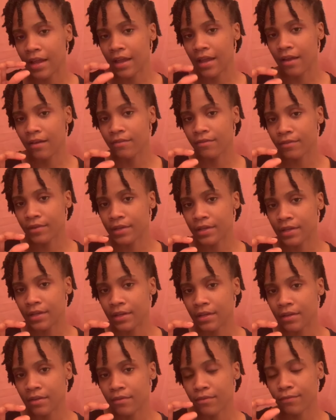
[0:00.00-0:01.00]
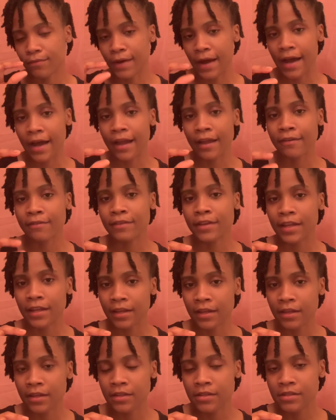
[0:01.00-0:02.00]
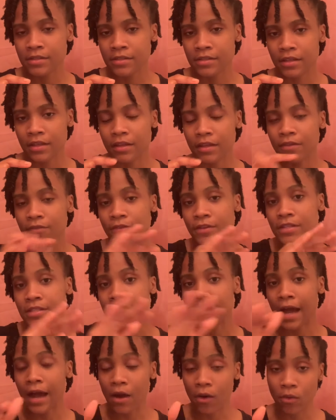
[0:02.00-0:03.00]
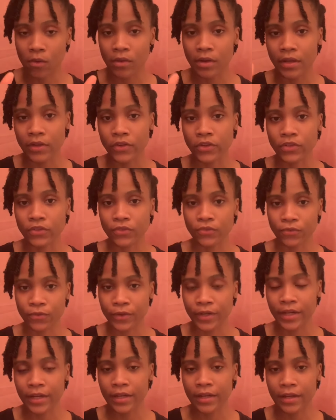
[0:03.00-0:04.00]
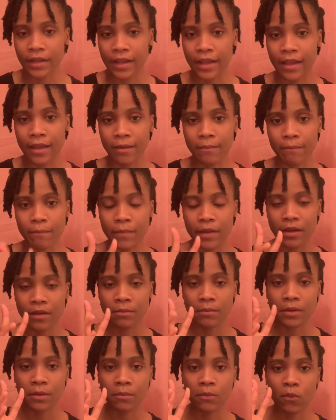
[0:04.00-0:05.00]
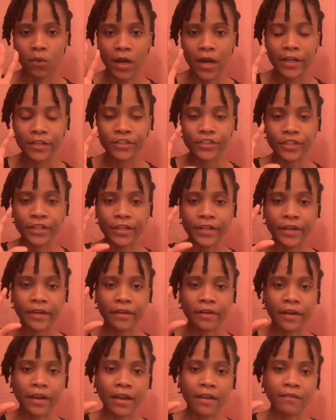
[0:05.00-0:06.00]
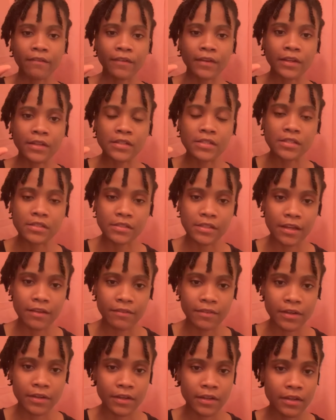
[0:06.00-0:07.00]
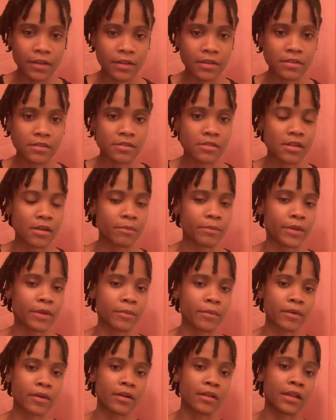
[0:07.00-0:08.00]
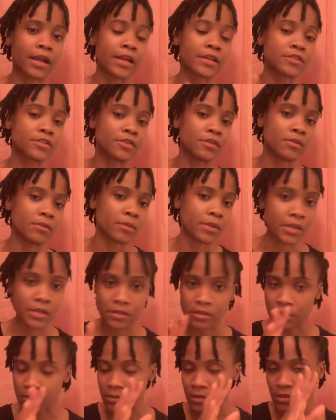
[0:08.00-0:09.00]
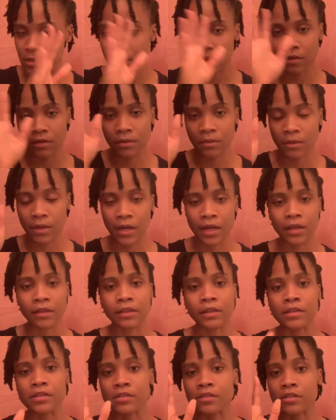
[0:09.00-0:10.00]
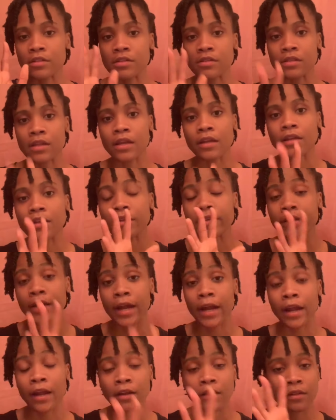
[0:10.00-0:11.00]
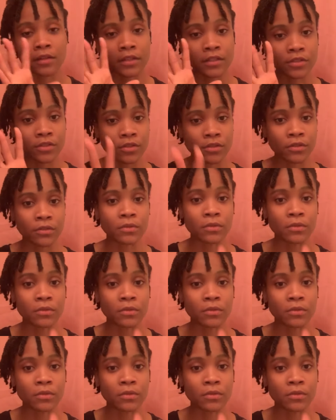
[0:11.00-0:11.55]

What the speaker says: every 5 days if it's out and it's free. At minimum, wash your hair every 7 days. Some people are like 2 weeks. I'm gonna tell you why that's just entirely too